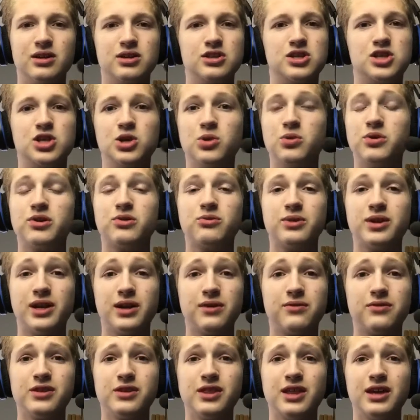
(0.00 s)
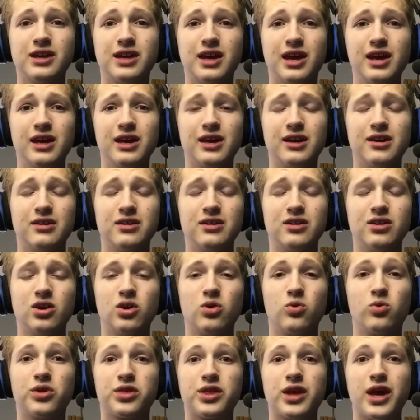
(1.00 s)
doing whatever they can
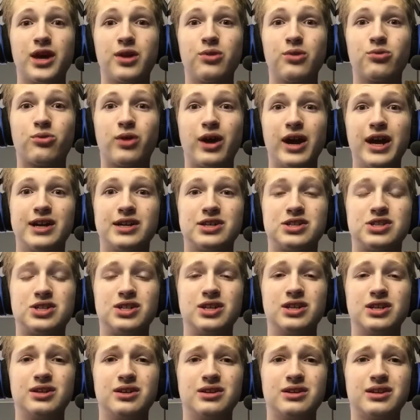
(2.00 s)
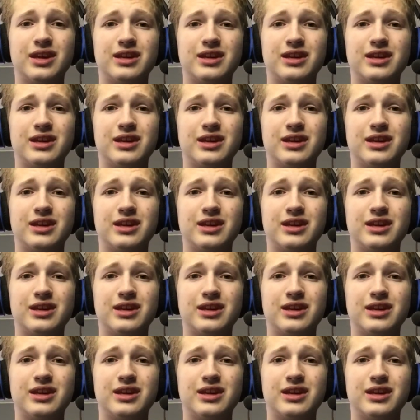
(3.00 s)
with a riot shield